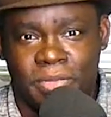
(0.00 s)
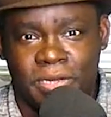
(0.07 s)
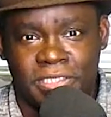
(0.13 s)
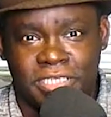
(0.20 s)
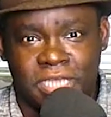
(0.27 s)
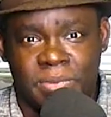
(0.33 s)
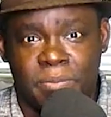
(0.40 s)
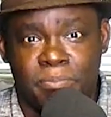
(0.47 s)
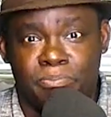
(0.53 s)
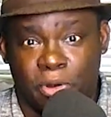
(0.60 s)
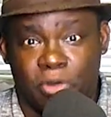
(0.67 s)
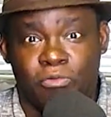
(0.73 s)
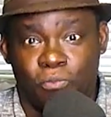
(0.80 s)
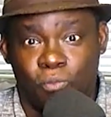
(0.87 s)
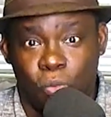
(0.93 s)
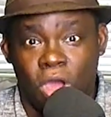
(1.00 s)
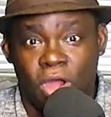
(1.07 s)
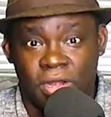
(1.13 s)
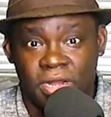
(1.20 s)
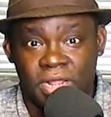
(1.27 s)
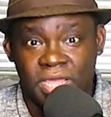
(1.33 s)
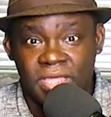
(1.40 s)
me to tell me Bert
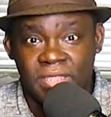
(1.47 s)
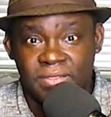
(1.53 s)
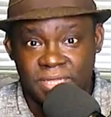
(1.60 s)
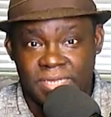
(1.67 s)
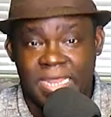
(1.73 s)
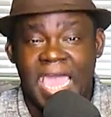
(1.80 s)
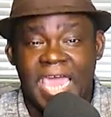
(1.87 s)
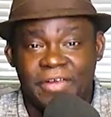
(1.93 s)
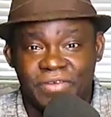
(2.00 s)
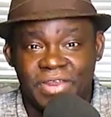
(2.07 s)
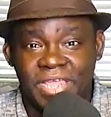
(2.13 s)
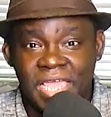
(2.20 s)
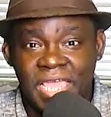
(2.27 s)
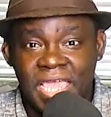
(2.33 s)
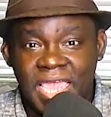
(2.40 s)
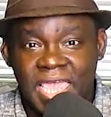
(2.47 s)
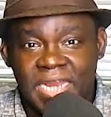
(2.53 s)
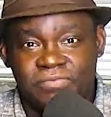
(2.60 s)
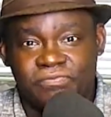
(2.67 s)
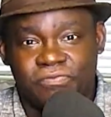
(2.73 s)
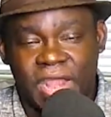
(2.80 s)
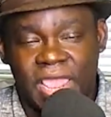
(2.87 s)
won the lottery.
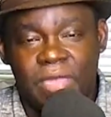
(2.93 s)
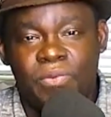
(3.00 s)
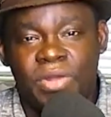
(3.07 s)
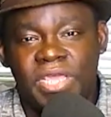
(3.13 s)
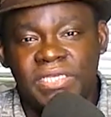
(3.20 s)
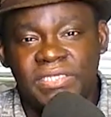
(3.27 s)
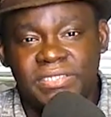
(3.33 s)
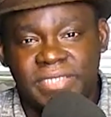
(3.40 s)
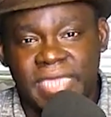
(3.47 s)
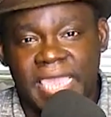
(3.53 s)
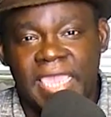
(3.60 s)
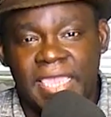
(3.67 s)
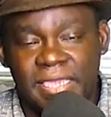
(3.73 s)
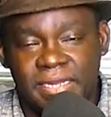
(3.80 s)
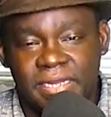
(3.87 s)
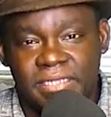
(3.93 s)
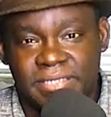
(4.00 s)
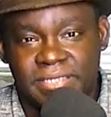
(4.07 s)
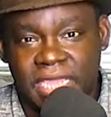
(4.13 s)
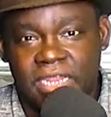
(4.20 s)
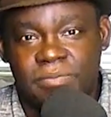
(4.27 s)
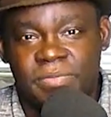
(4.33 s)
And right when he's saying it and
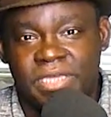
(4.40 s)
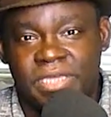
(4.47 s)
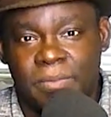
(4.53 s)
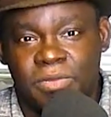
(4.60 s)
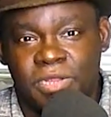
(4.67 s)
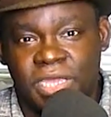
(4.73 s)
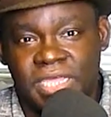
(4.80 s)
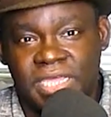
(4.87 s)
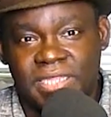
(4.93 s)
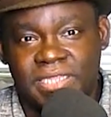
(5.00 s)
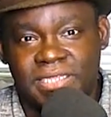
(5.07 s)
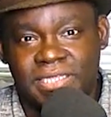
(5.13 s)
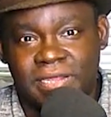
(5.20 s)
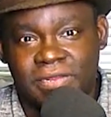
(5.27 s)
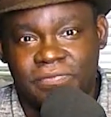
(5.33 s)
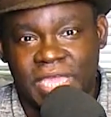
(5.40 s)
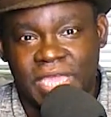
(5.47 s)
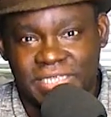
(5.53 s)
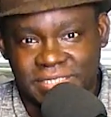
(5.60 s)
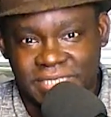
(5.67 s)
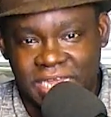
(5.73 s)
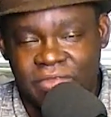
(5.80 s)
telling me, I'm looking at
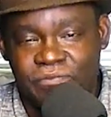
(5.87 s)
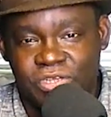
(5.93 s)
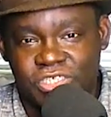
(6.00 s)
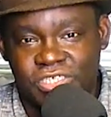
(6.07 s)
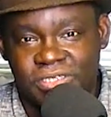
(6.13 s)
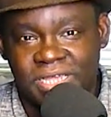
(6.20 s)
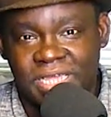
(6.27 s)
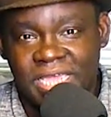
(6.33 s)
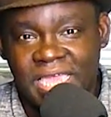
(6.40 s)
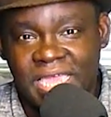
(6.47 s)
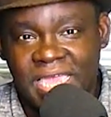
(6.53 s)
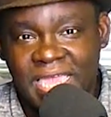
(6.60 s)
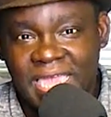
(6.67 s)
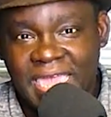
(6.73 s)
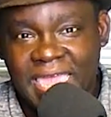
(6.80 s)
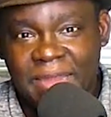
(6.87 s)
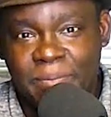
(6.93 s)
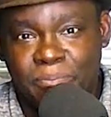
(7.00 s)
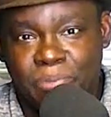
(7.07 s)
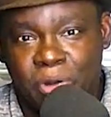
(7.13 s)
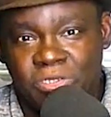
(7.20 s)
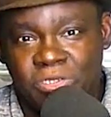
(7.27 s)
the television
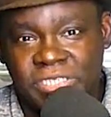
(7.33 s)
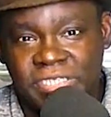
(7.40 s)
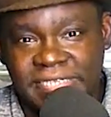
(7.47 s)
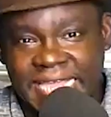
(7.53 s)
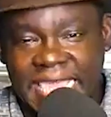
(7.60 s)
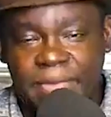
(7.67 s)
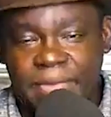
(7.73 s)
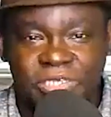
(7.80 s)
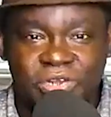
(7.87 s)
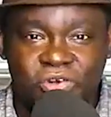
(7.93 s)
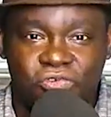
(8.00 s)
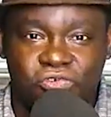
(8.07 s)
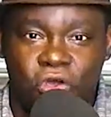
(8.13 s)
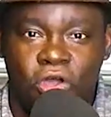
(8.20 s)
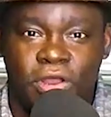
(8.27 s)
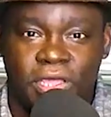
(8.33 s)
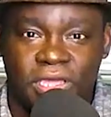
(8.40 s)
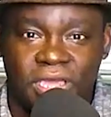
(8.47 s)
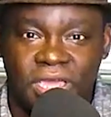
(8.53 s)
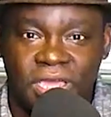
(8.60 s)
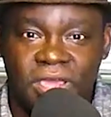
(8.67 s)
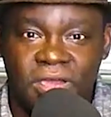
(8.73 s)
and Bert's name is
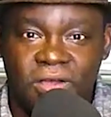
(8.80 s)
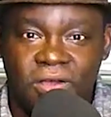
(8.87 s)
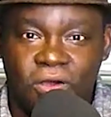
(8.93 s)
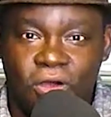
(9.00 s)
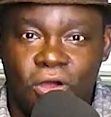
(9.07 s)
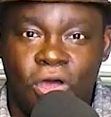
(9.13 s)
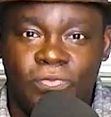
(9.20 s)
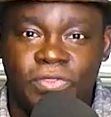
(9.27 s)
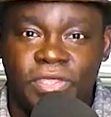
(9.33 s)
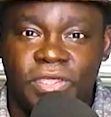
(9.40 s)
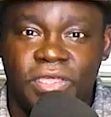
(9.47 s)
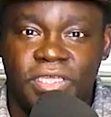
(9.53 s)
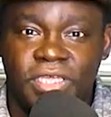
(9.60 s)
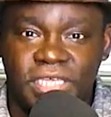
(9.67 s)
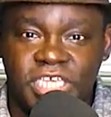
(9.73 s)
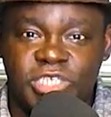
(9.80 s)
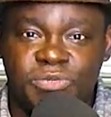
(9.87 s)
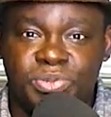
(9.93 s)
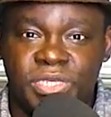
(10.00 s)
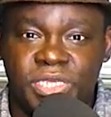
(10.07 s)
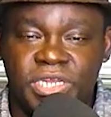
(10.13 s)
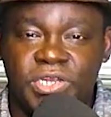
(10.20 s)
crawling on the
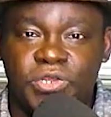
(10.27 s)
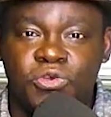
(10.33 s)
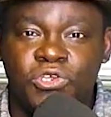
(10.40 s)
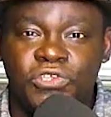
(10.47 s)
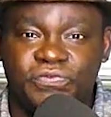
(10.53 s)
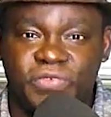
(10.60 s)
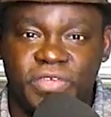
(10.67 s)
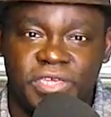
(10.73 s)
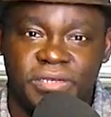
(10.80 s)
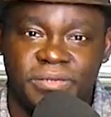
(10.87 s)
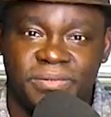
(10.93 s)
ESPN news feed.